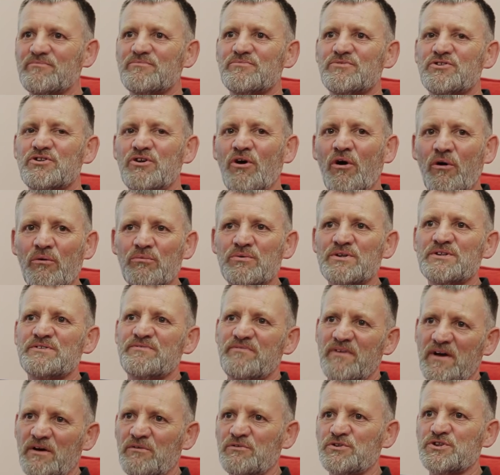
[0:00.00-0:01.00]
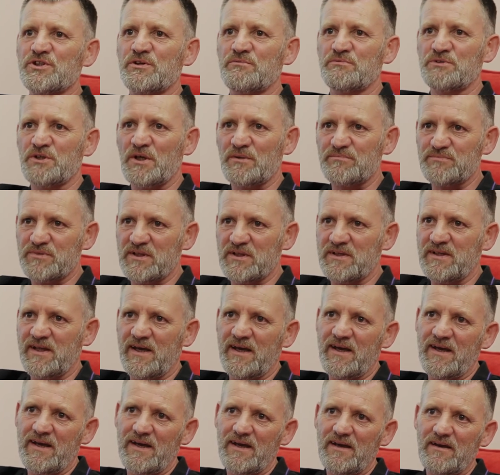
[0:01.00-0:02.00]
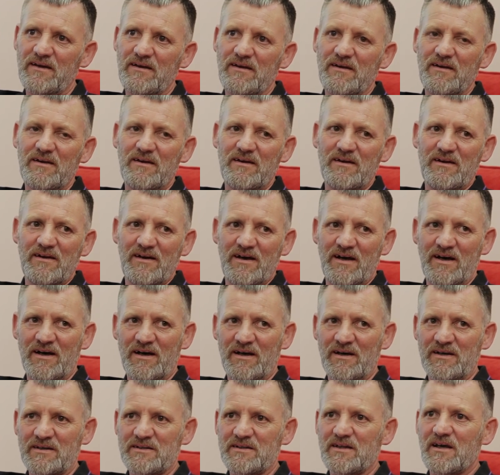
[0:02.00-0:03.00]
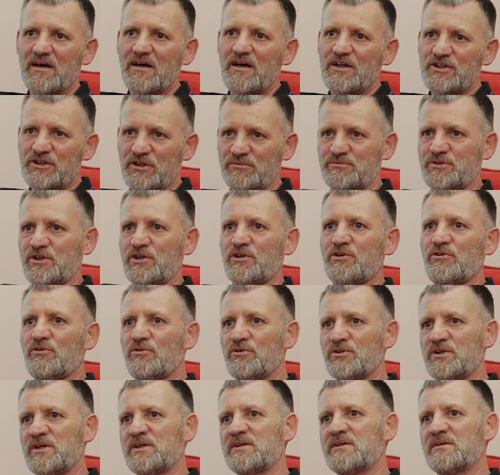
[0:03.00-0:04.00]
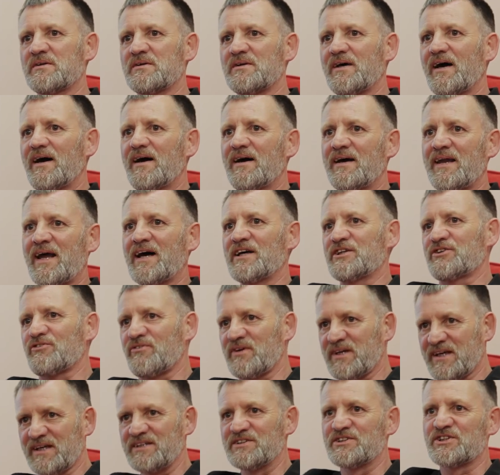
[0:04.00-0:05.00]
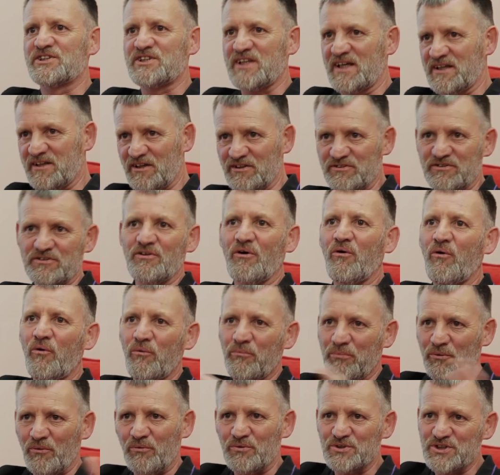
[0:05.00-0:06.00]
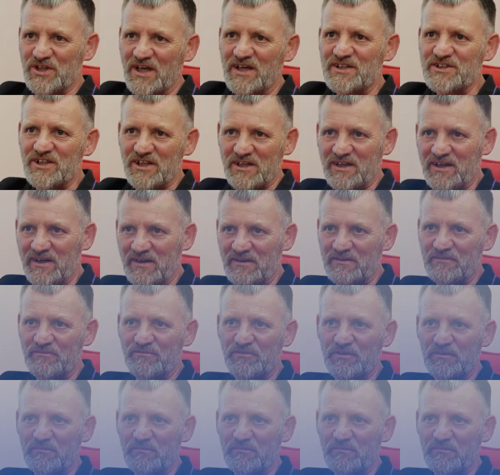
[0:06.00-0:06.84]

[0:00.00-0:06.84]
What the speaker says: She always felt she was up to date, and she was included in it and actually considered in the whole process of caring for